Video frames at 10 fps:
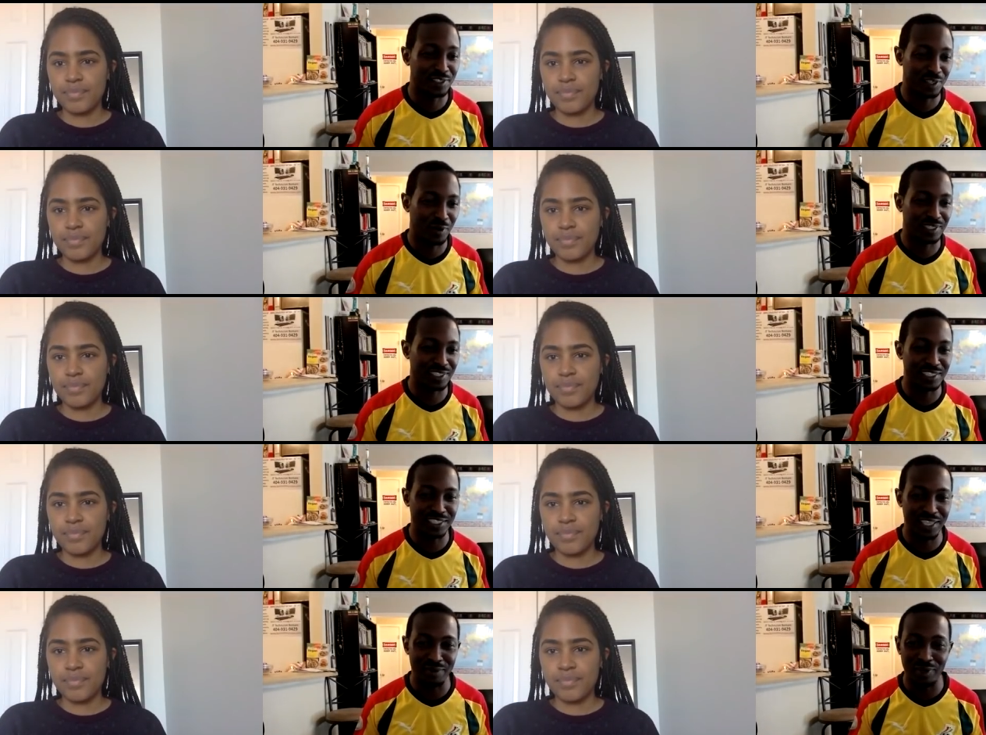Speaker 1: of
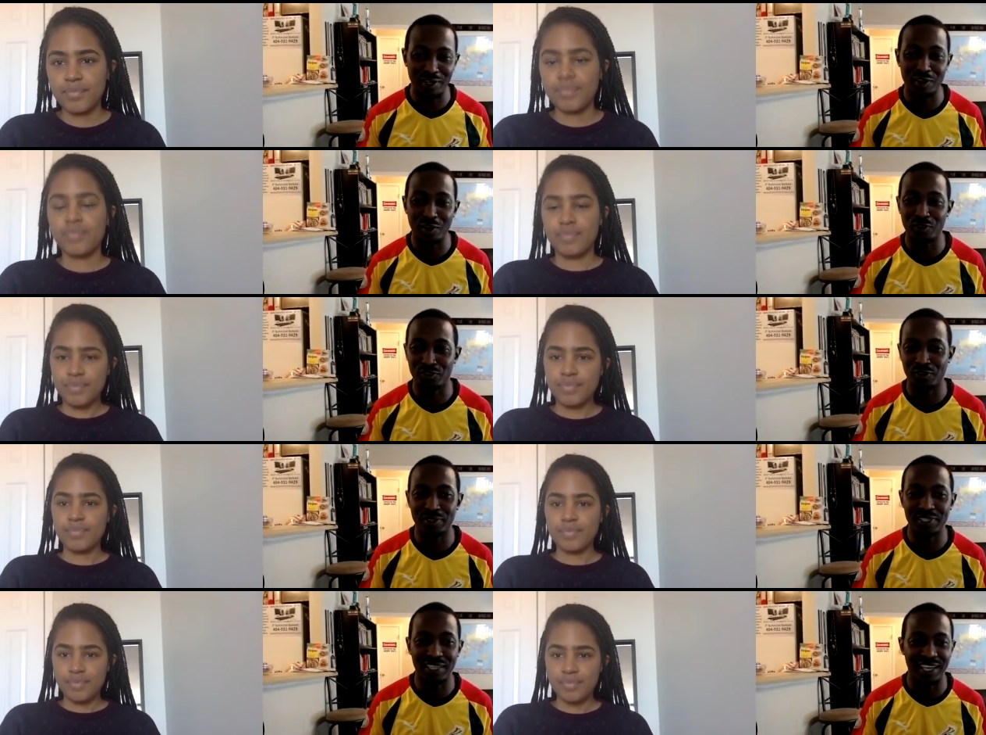questions, and we're going to go
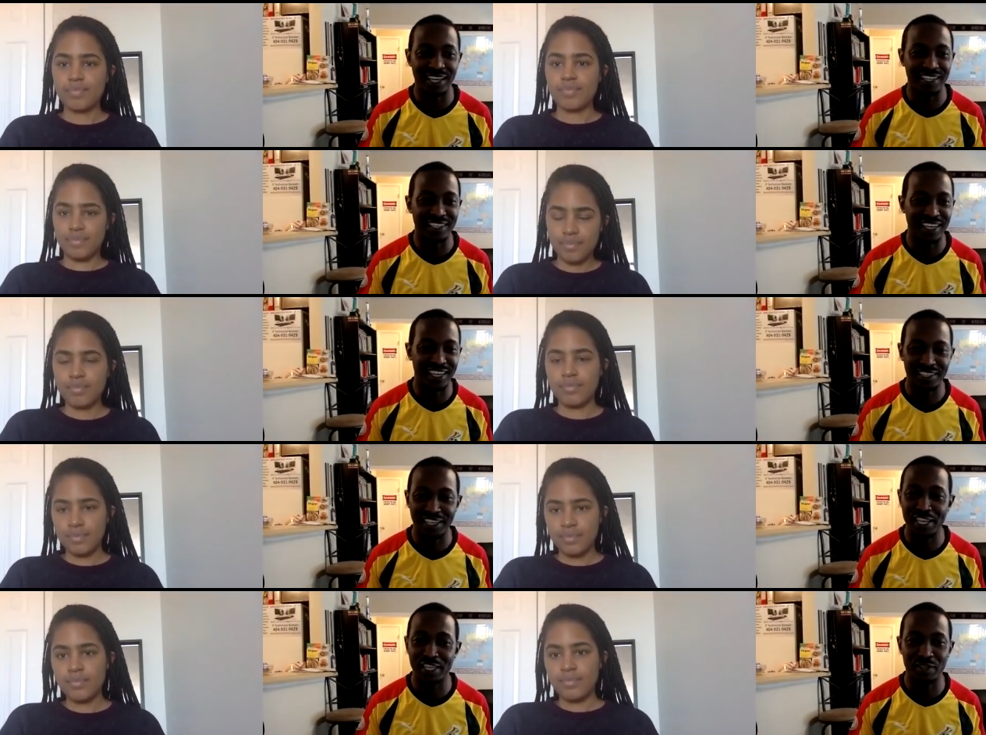through it and uh,
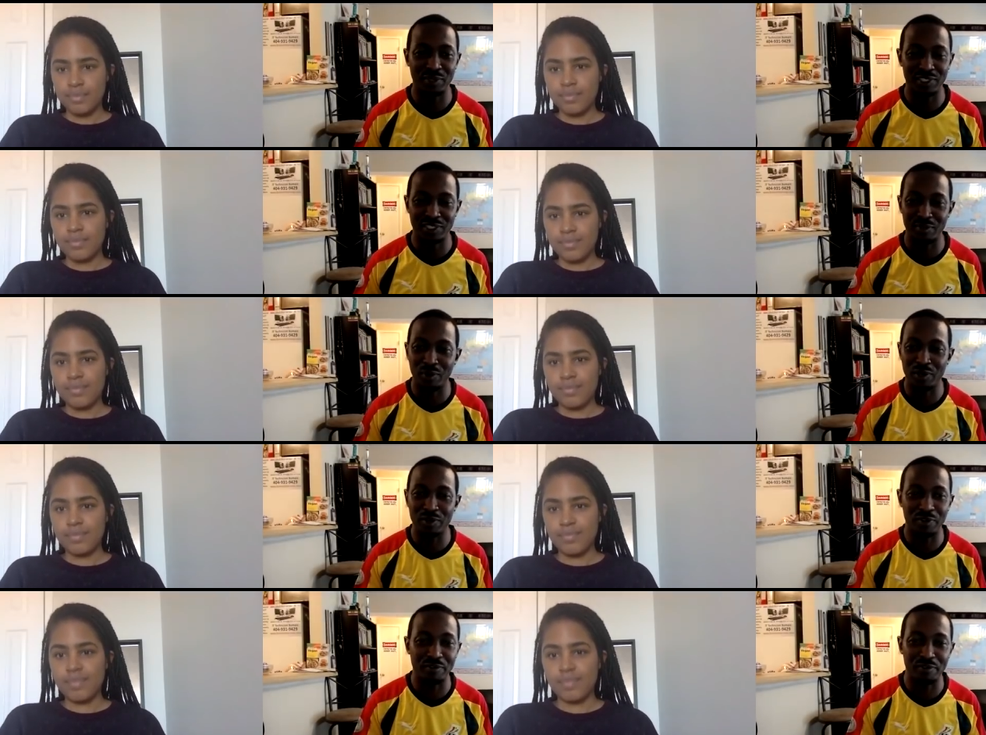connect you with some
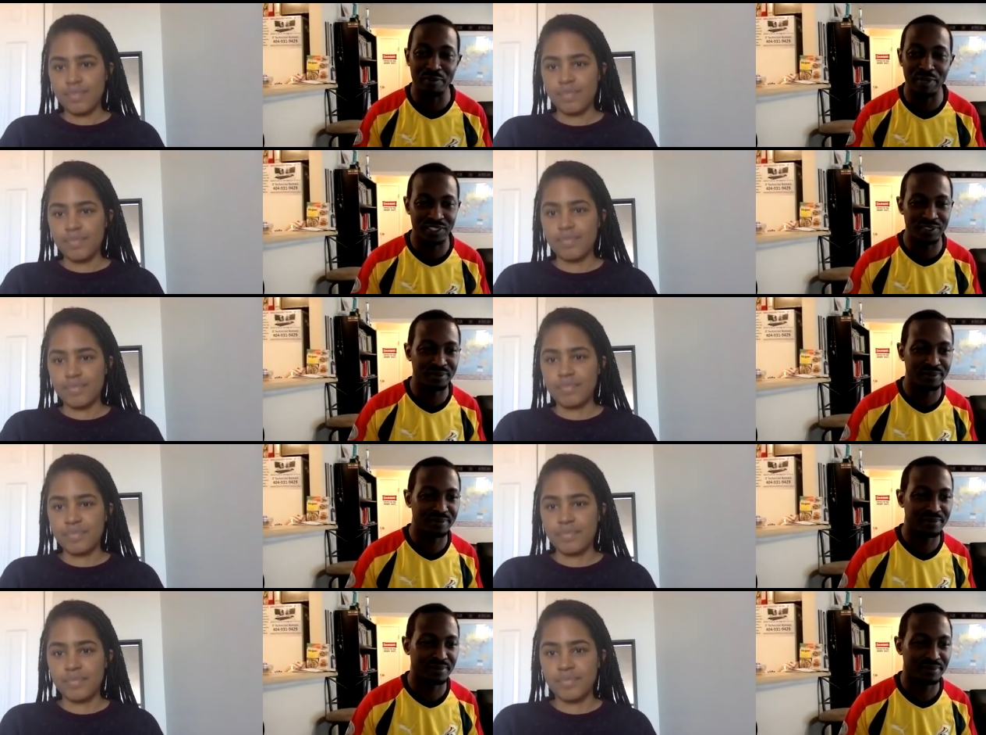wonderful information.
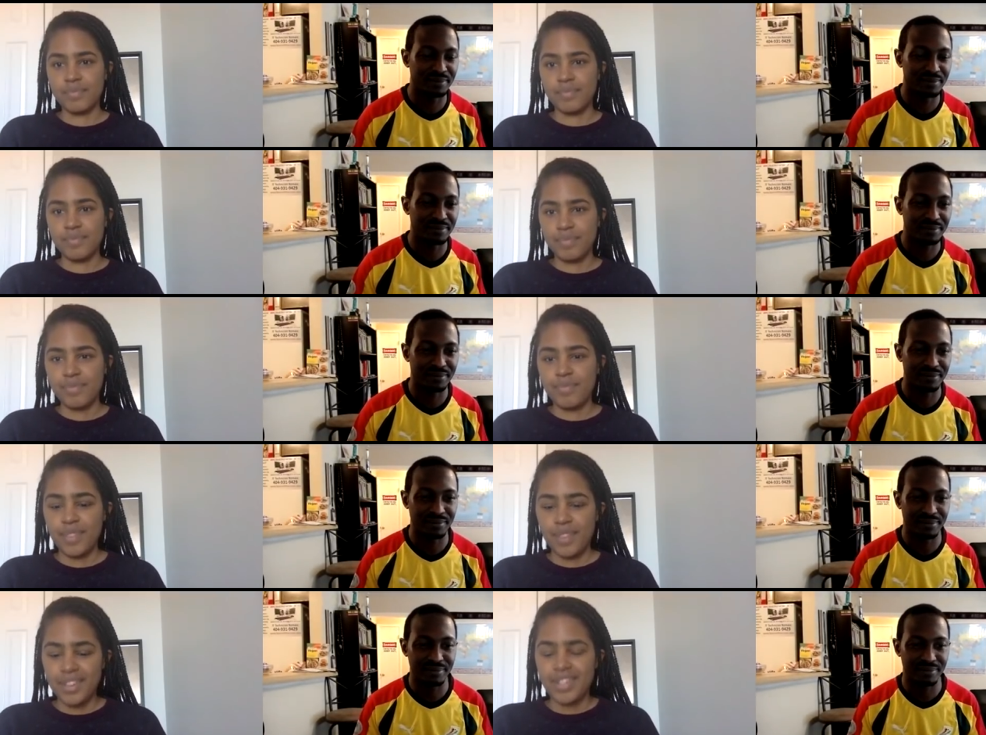
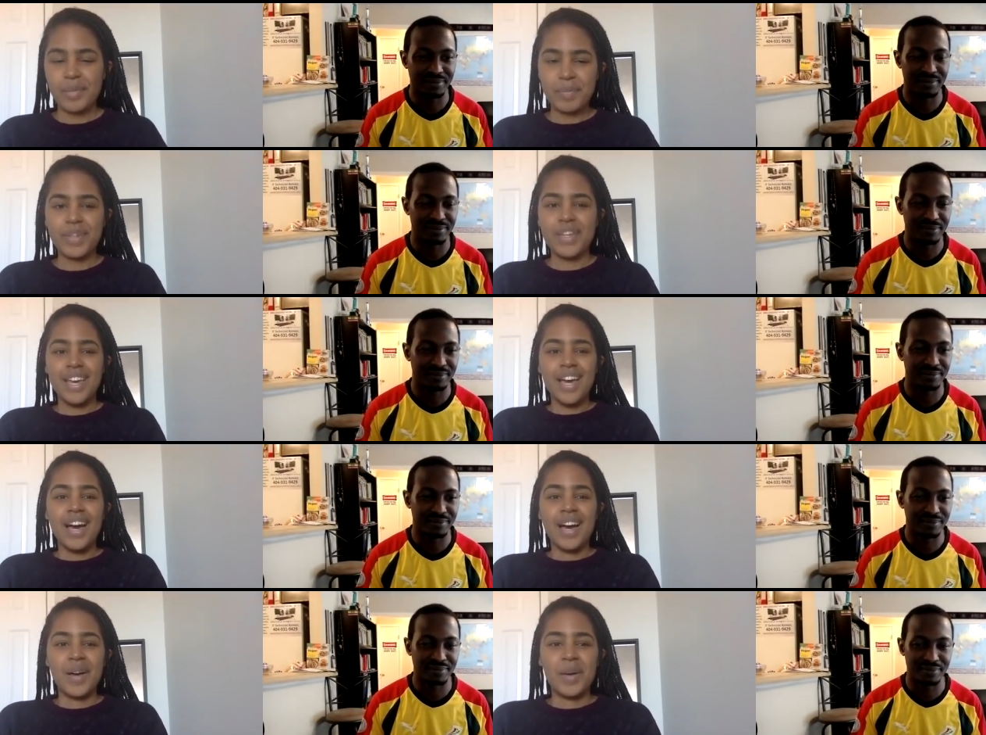
Speaker 2: Yep.
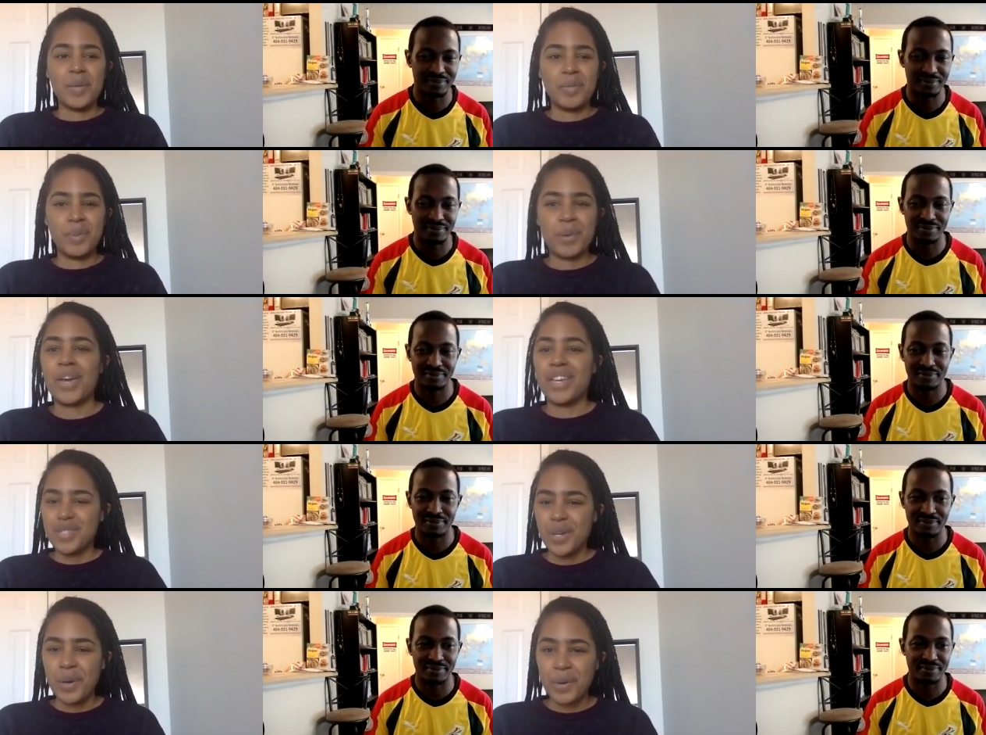Um, okay,
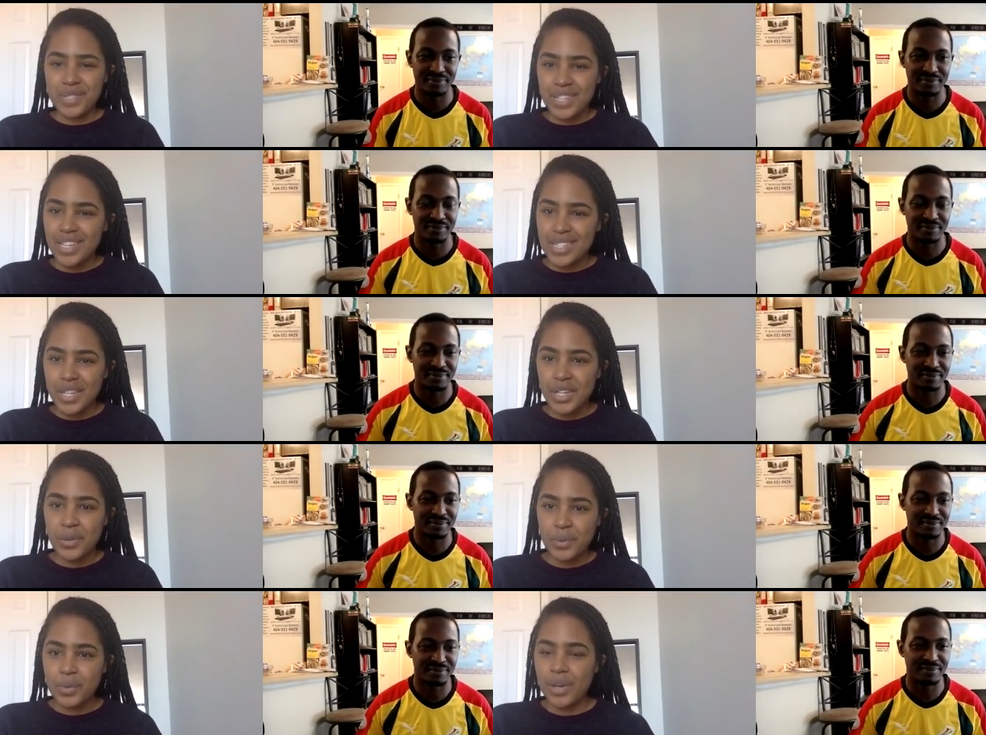so to
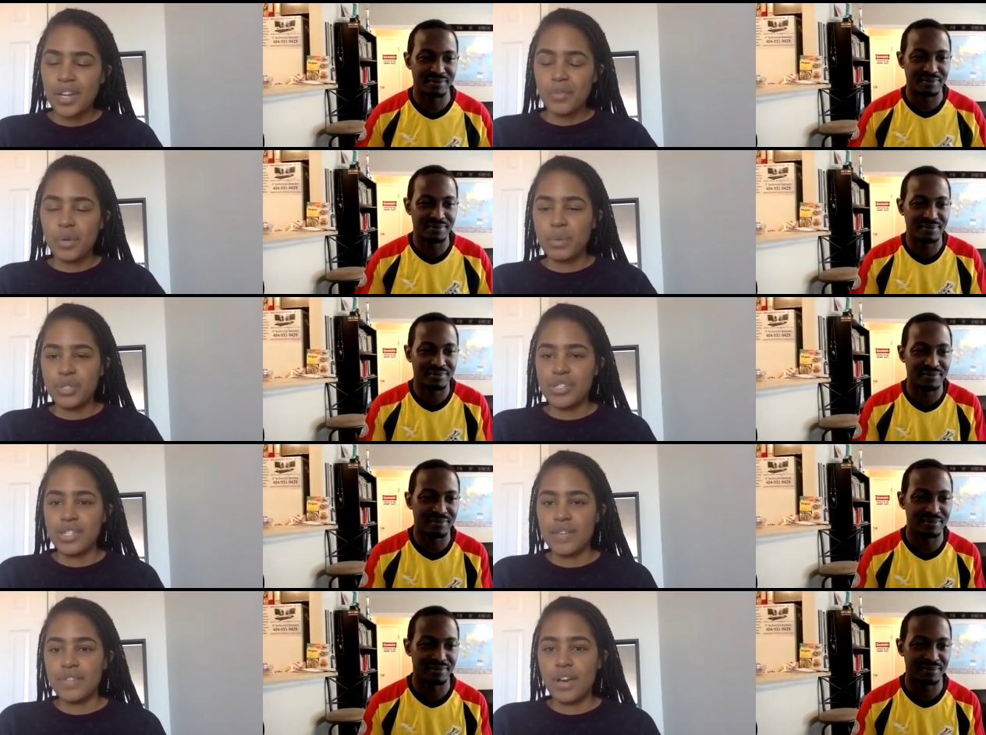continue kind of where we
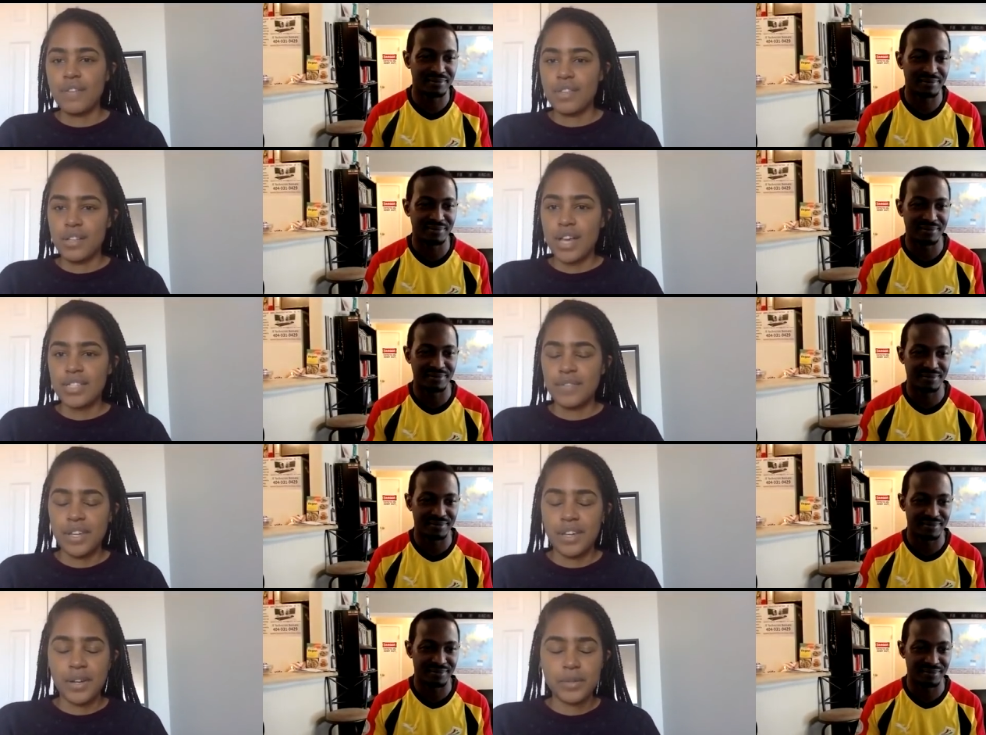just left off in the last
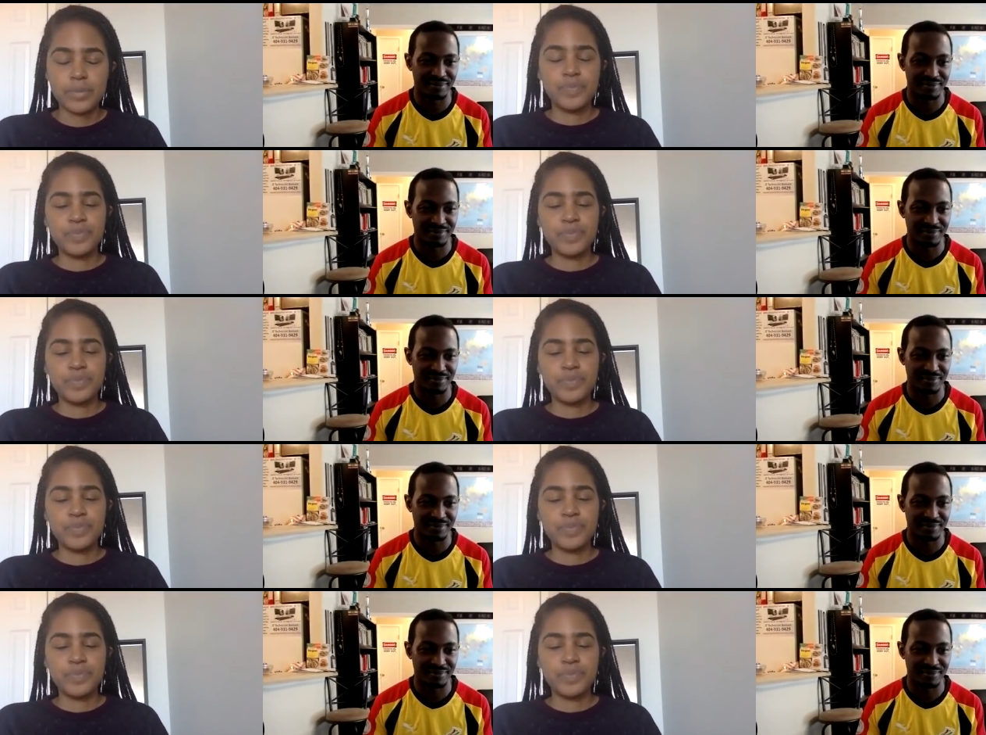video,